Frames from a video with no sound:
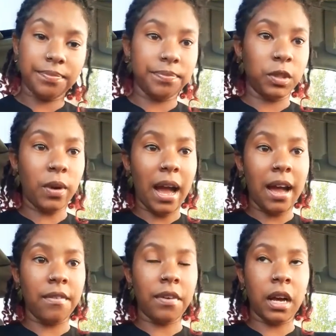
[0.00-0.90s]
you
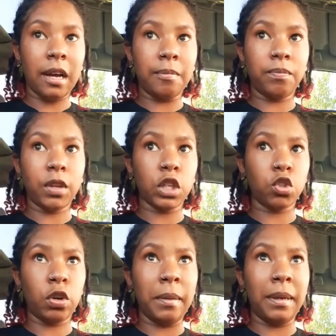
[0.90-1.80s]
have a
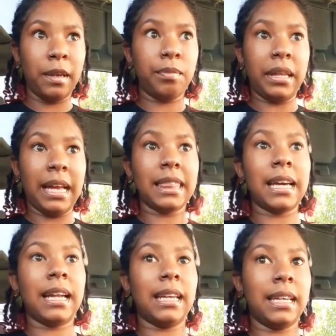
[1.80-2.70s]
soybean plant
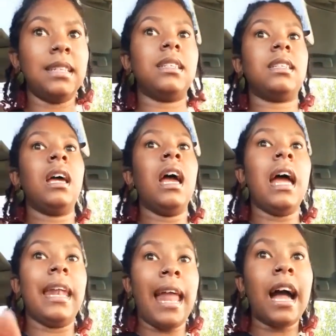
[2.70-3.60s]
that is
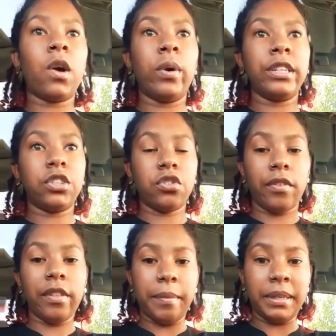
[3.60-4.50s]
not going to
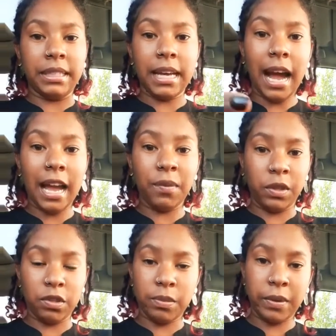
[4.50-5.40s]
shrivel up and die when
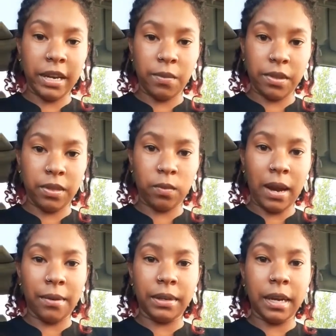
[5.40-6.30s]
you spray it with the
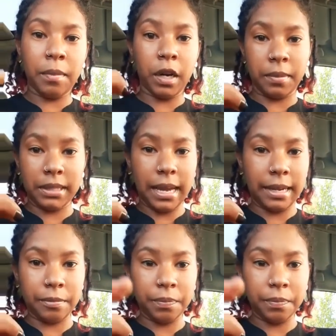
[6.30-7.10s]
Roundup herbicide.